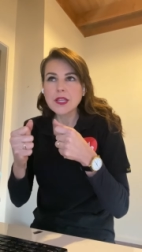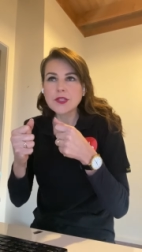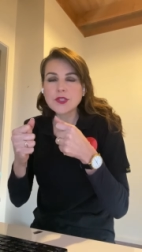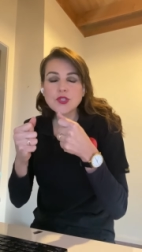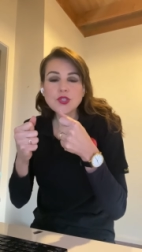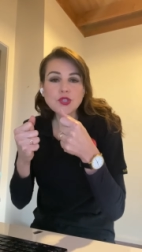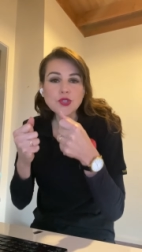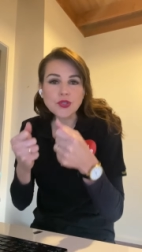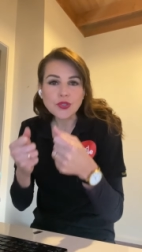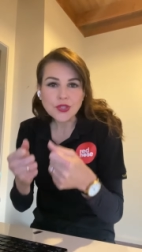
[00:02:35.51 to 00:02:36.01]

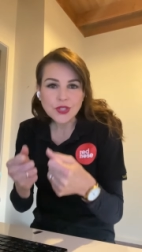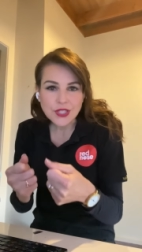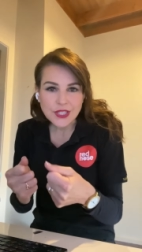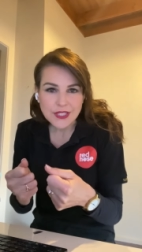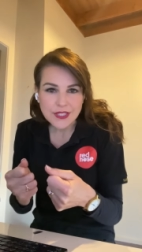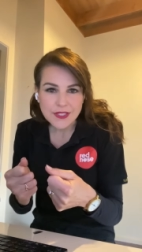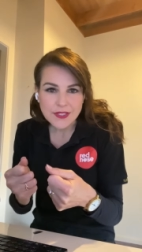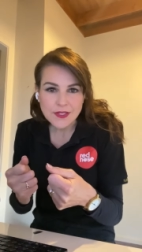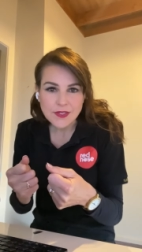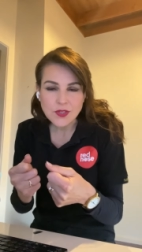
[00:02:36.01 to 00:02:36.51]

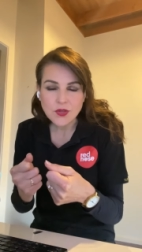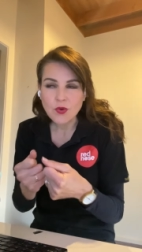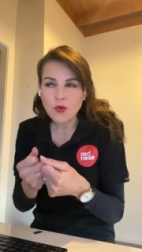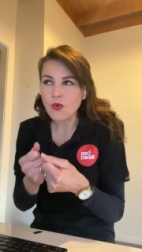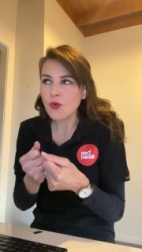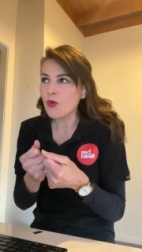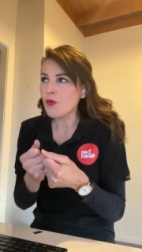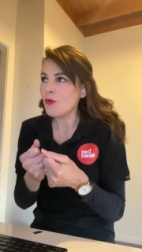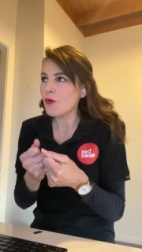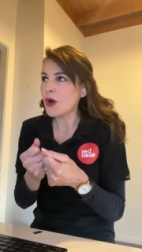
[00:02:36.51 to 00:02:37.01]
doonas
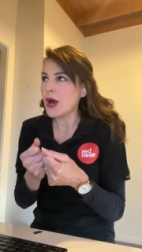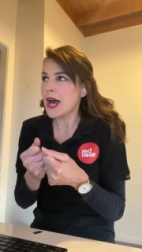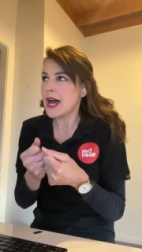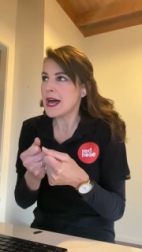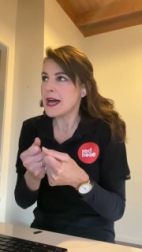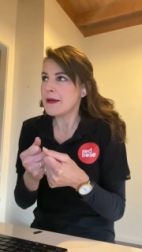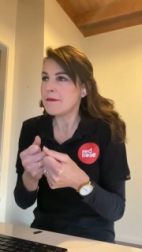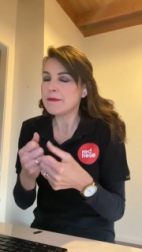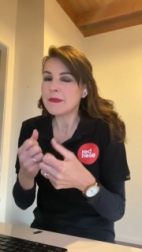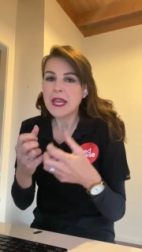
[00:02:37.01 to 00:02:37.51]
or
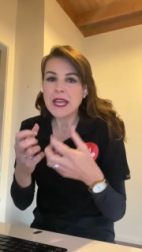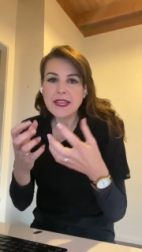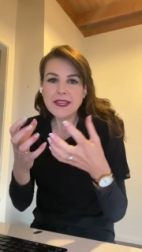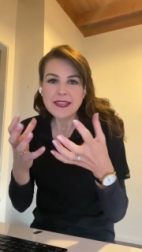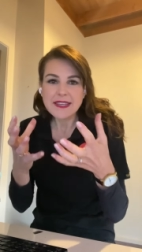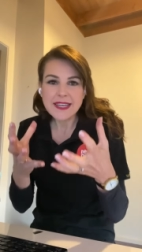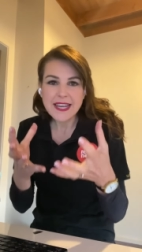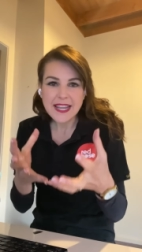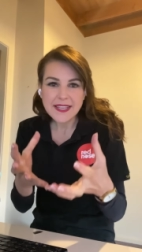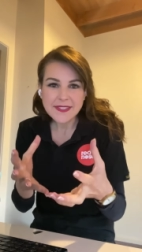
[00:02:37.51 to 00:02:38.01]
um,
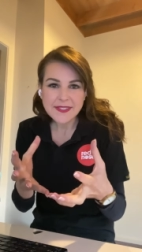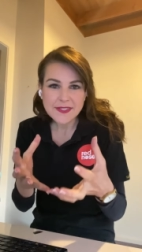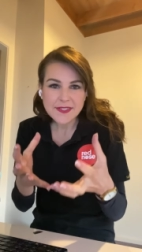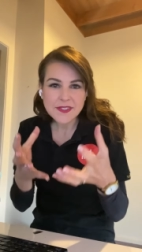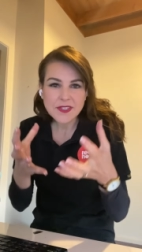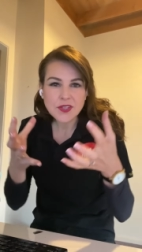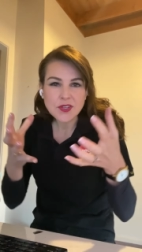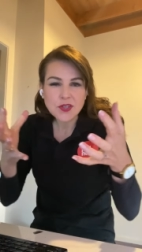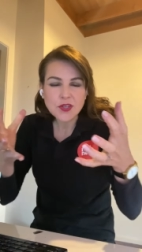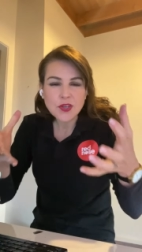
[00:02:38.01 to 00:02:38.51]

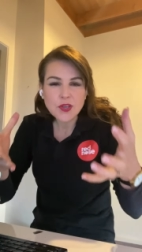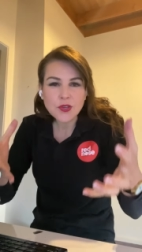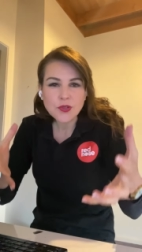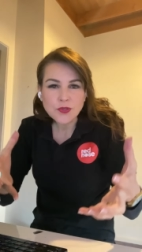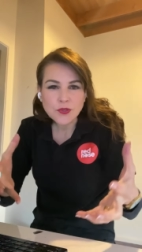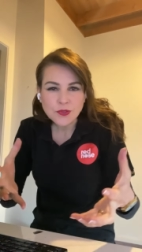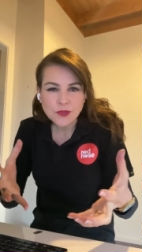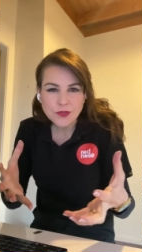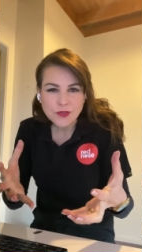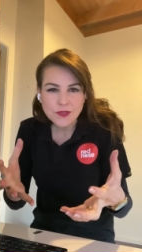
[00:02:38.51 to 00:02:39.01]
nests,
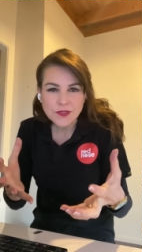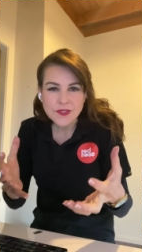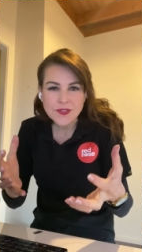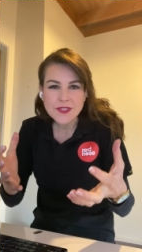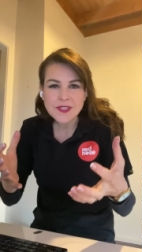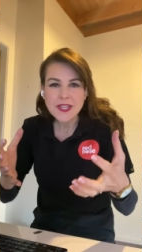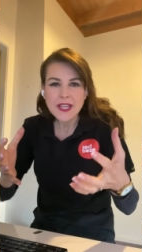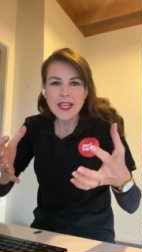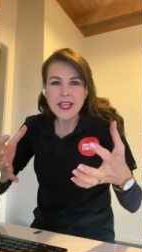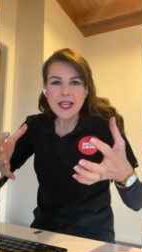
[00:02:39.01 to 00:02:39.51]

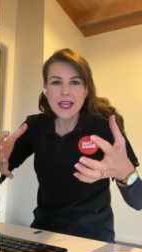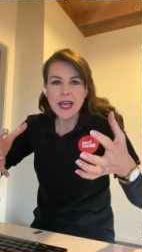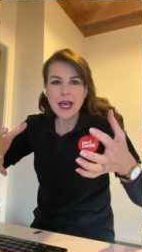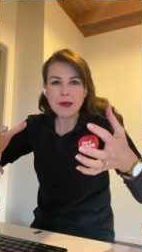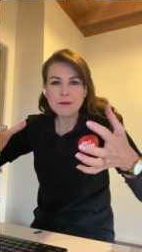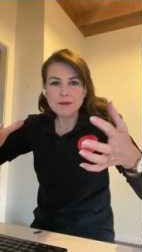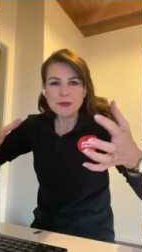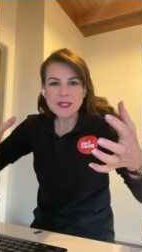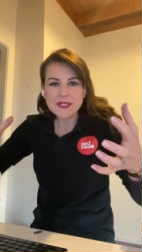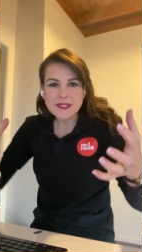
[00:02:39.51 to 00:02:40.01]
cocoons,
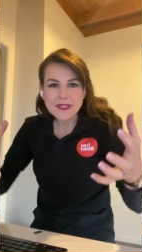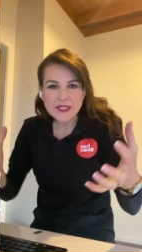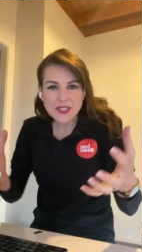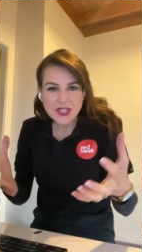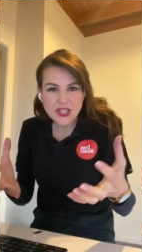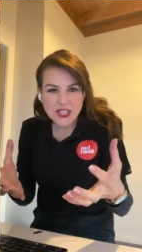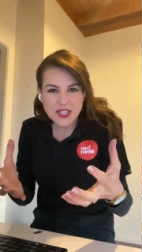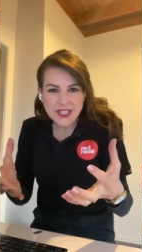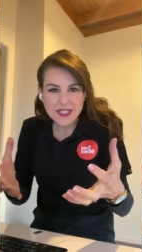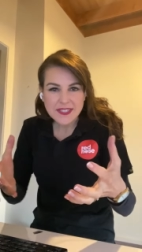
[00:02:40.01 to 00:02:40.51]
uh,
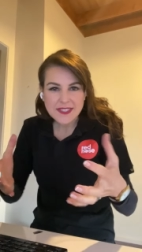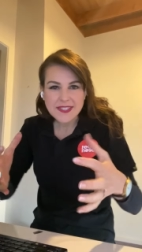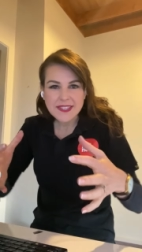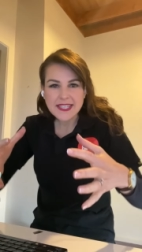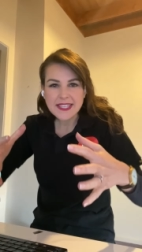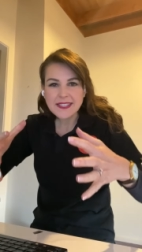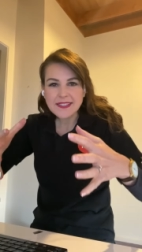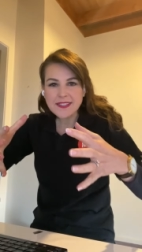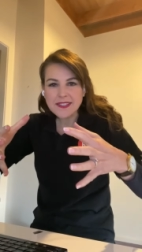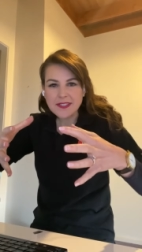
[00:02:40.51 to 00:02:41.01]
positioners,
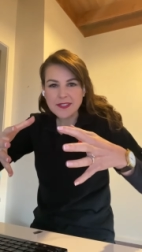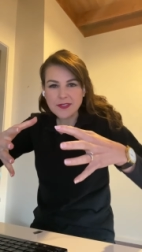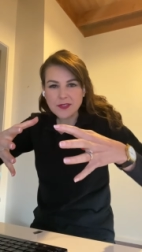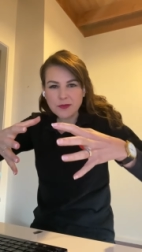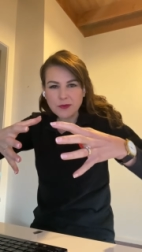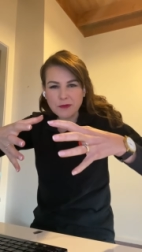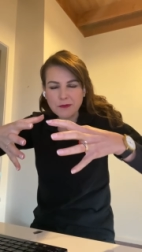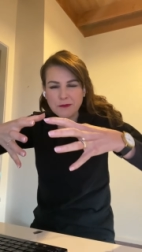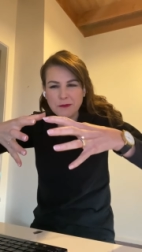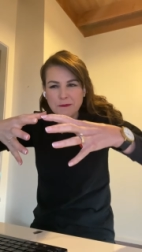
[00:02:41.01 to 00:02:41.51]
things to
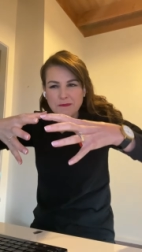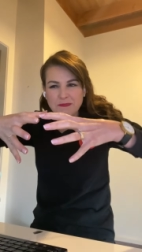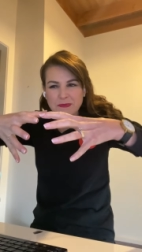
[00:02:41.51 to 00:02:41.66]
sort of